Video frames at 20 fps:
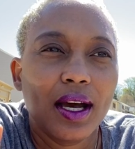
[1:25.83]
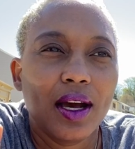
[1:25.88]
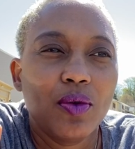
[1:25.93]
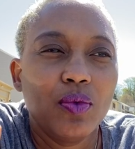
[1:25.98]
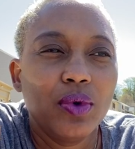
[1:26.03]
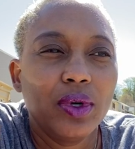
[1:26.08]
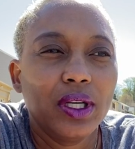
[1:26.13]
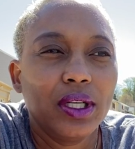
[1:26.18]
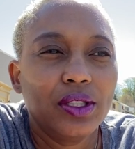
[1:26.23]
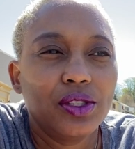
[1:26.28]
I
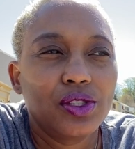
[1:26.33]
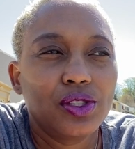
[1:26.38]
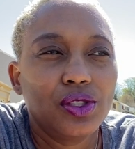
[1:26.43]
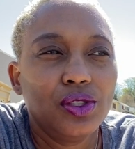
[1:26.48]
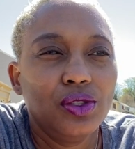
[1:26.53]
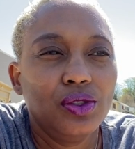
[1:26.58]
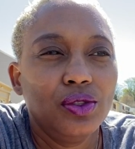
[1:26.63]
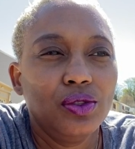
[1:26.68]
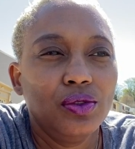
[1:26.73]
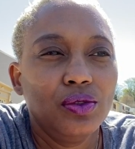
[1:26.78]
want
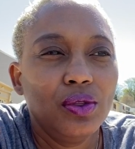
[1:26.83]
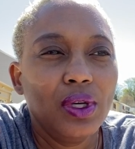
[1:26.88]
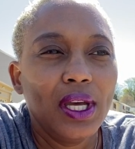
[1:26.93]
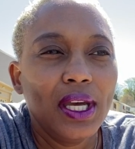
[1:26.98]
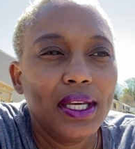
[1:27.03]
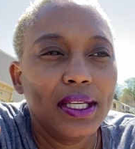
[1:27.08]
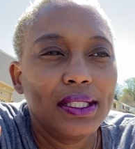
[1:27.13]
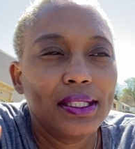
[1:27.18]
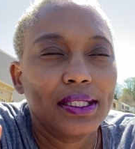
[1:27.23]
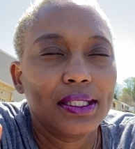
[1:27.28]
to
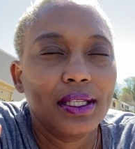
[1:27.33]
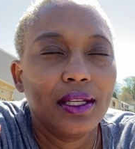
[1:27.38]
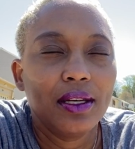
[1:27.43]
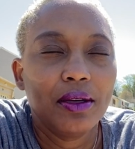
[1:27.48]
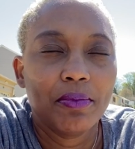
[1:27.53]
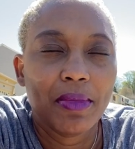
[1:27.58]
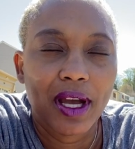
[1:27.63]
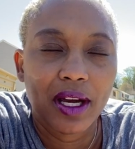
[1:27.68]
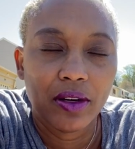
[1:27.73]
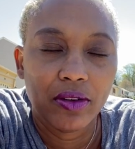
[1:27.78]
sit
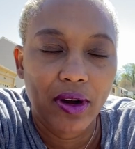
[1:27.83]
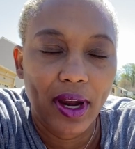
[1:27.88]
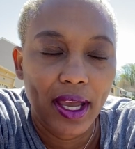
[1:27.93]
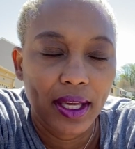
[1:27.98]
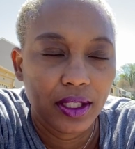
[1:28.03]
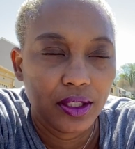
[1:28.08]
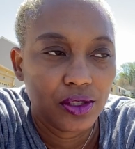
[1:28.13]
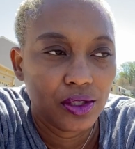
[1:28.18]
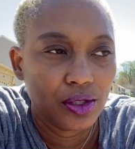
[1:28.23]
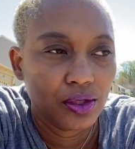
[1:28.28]
in my
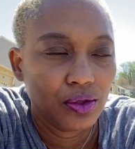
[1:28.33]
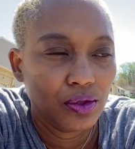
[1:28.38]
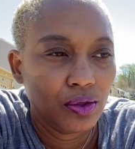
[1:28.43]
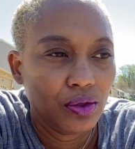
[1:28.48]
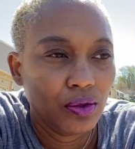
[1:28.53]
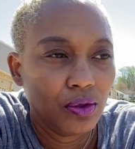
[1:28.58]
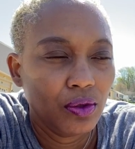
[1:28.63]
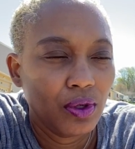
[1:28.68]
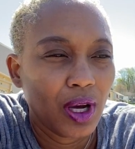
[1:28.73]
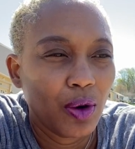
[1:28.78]
gratitude.